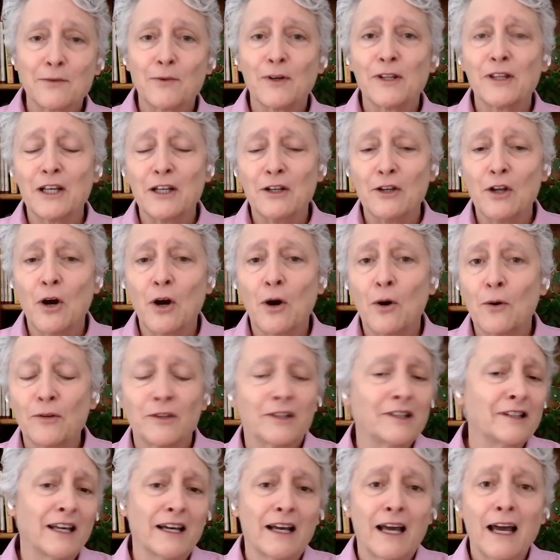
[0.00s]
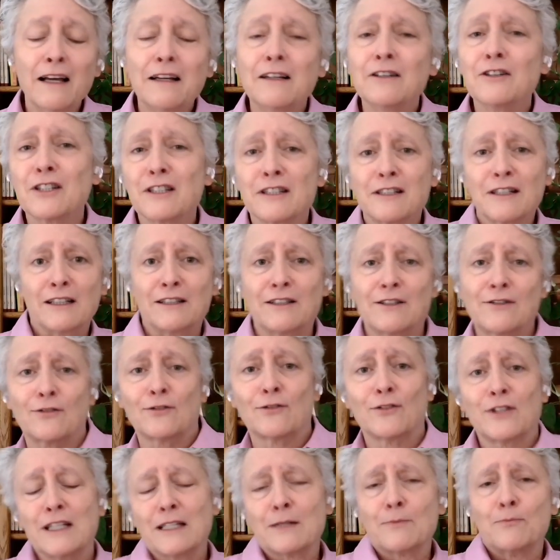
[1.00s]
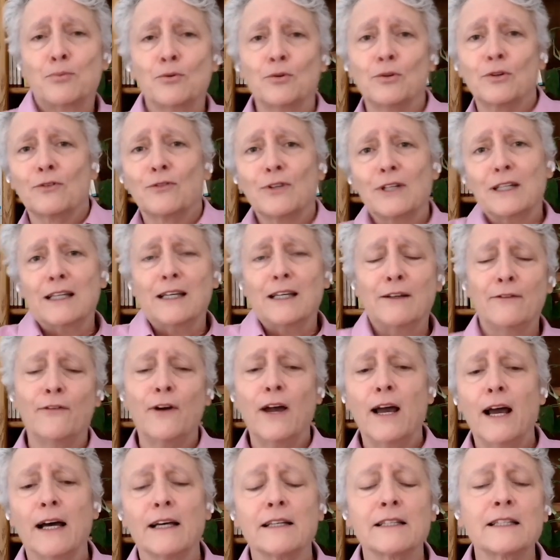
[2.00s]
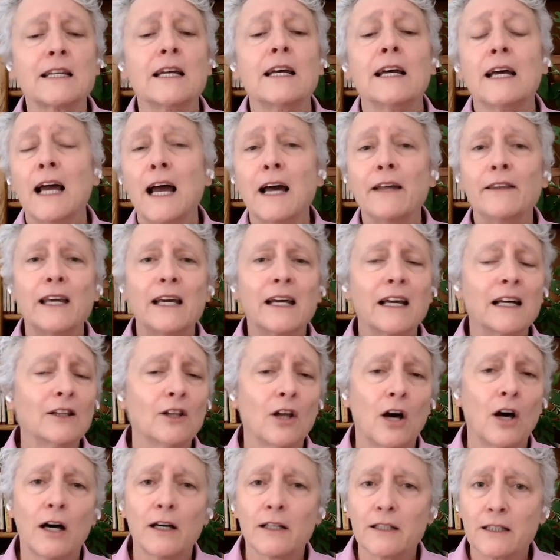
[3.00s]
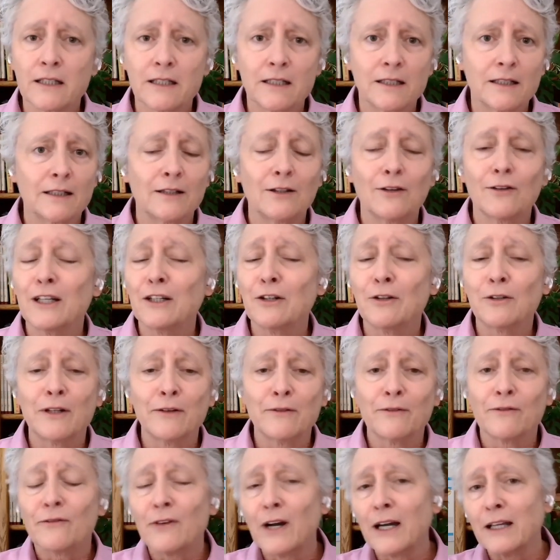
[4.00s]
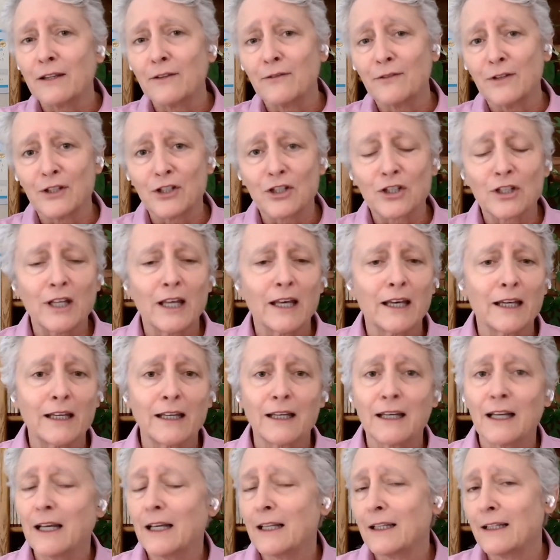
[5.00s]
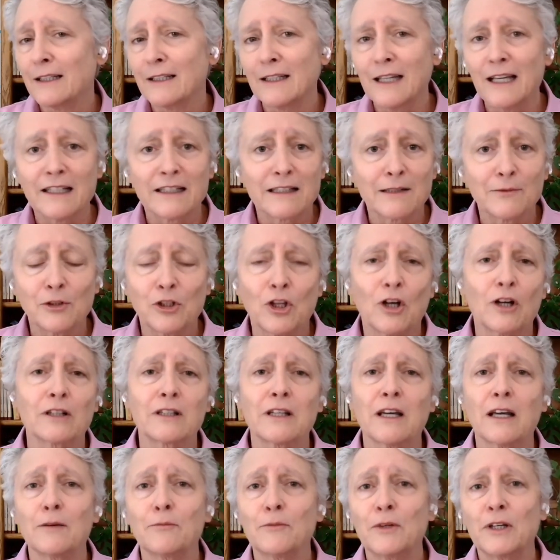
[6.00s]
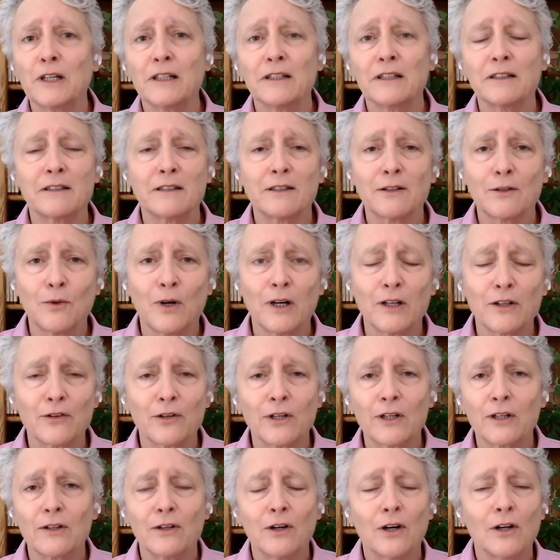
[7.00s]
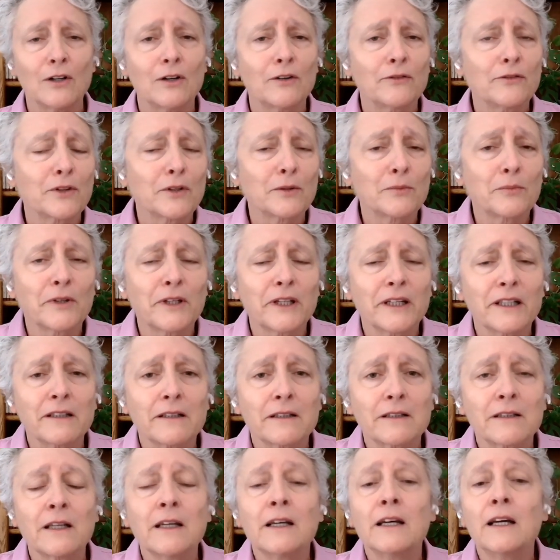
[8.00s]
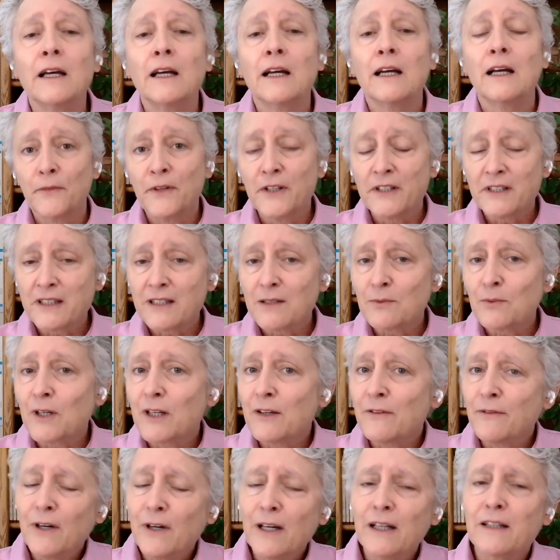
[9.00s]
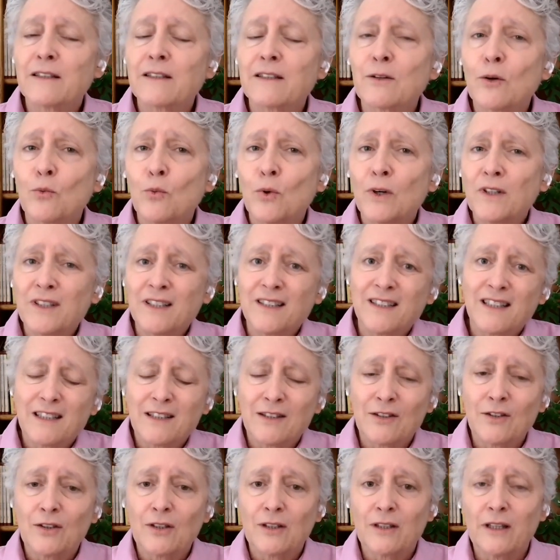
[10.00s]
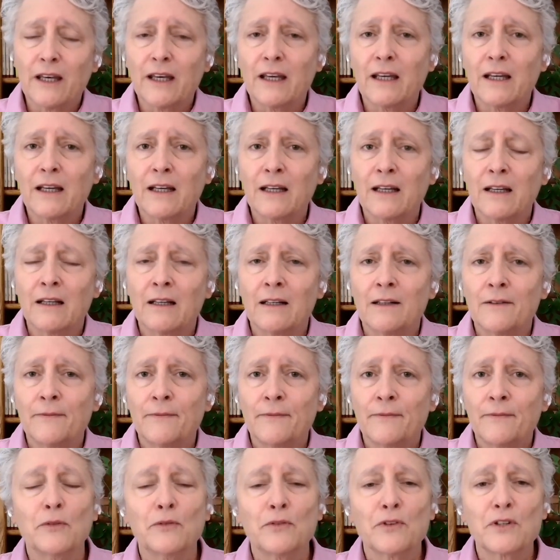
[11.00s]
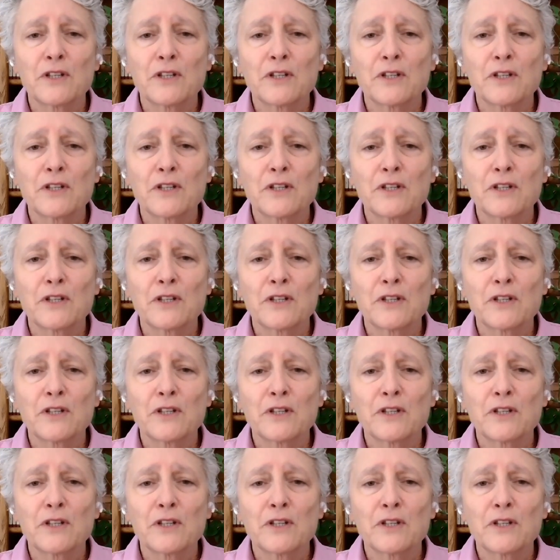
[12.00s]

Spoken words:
what they know and they're like, I can just get through this book really fast. And they get lost. They don't even find the finish line. And it takes them a long time because they're wandering all over the place. This is what I find. So what does this look like? For